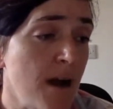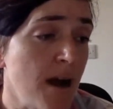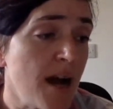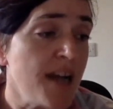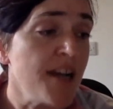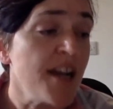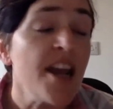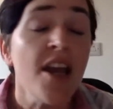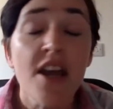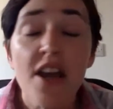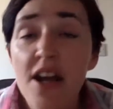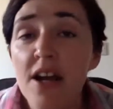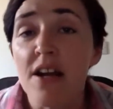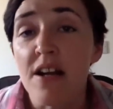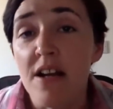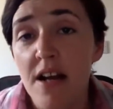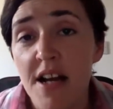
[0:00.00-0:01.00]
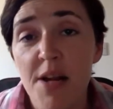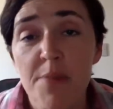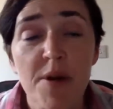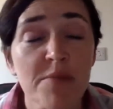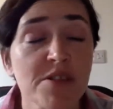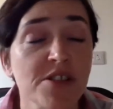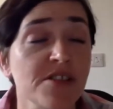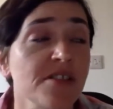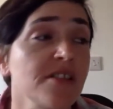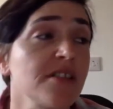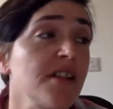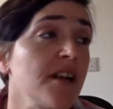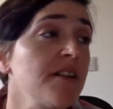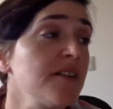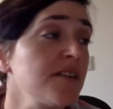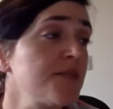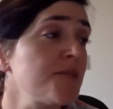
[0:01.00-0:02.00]
I hear, and I probably shouldn't
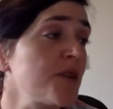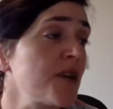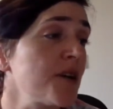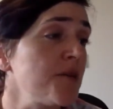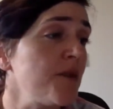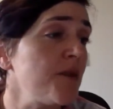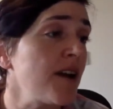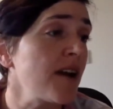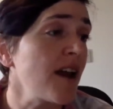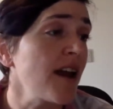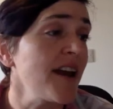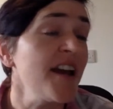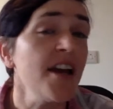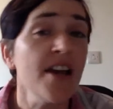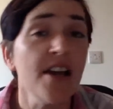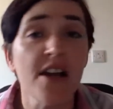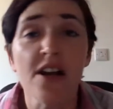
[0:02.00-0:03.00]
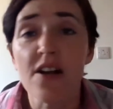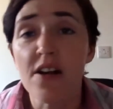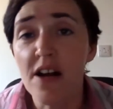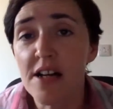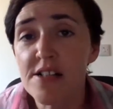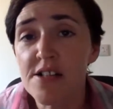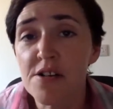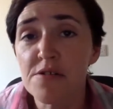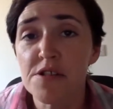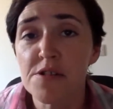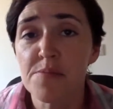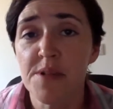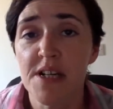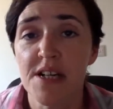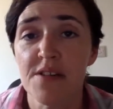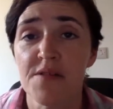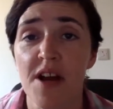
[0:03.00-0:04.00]
say this, but I will. I don't
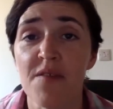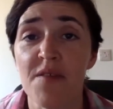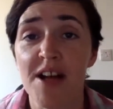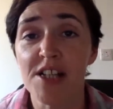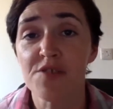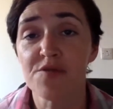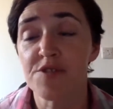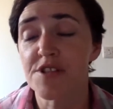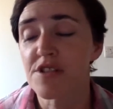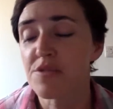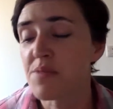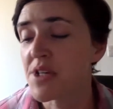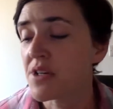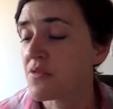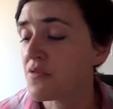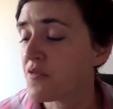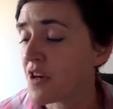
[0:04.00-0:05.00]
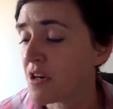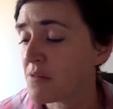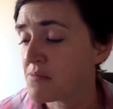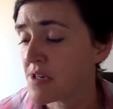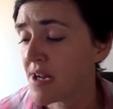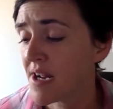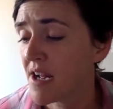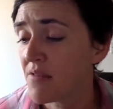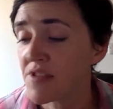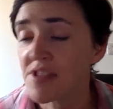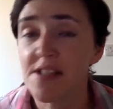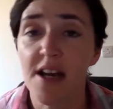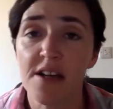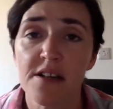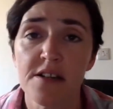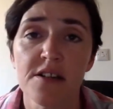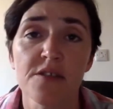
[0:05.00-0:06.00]
believe, I've asked for it to be confirmed and I haven't
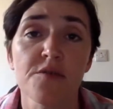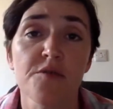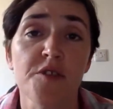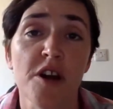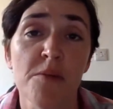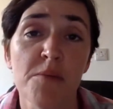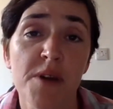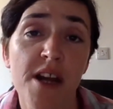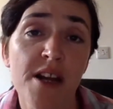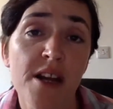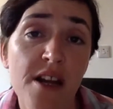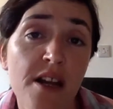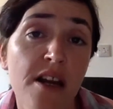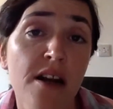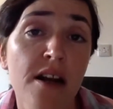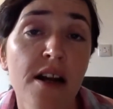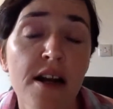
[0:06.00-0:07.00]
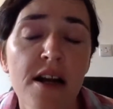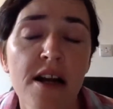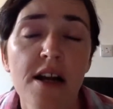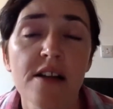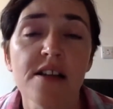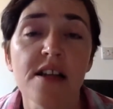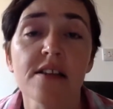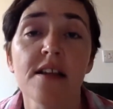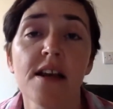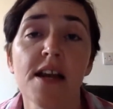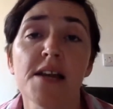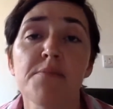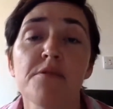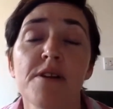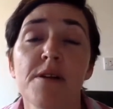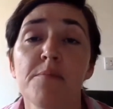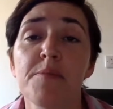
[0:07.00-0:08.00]
had it confirmed, but I hear that the
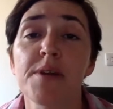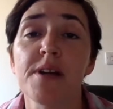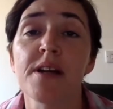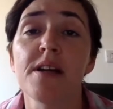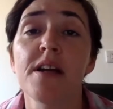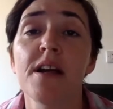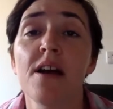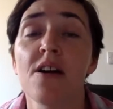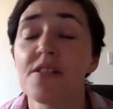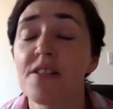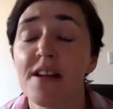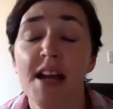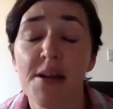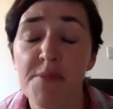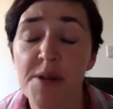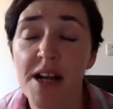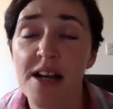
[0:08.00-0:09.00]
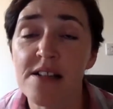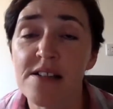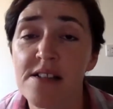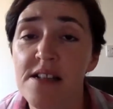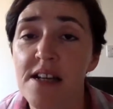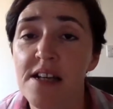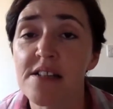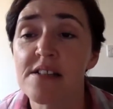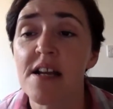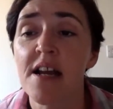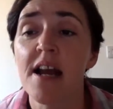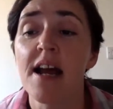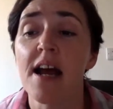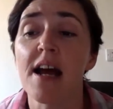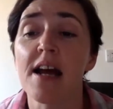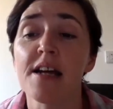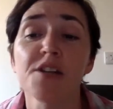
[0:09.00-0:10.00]
Labour MP or the Labour candidate
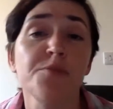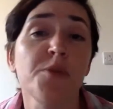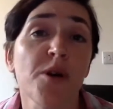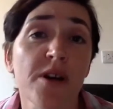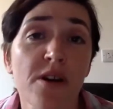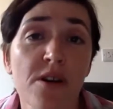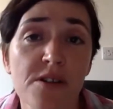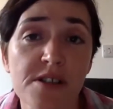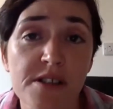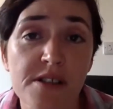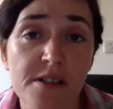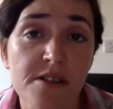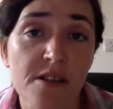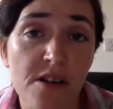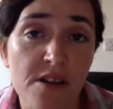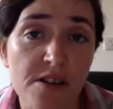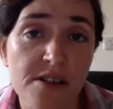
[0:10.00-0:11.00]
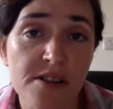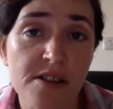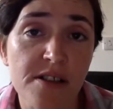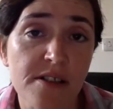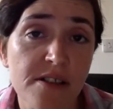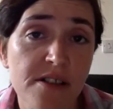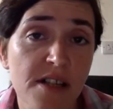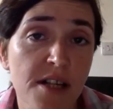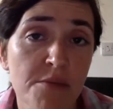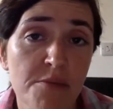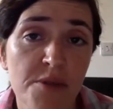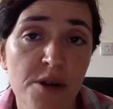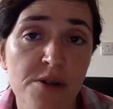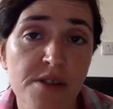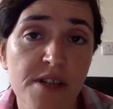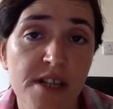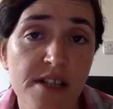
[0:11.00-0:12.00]
is boycotting the hustings in
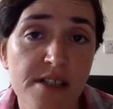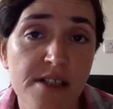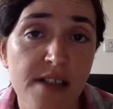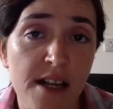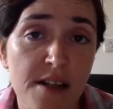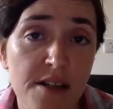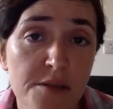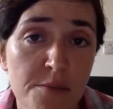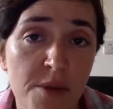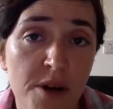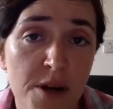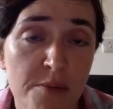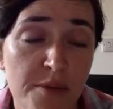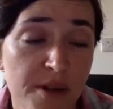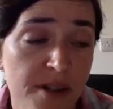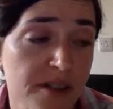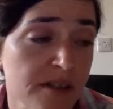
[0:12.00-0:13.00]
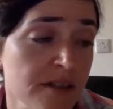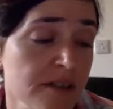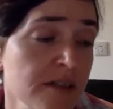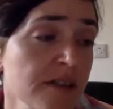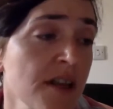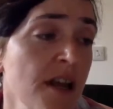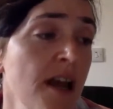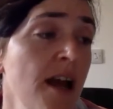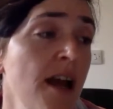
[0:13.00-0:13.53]
protest at my presence.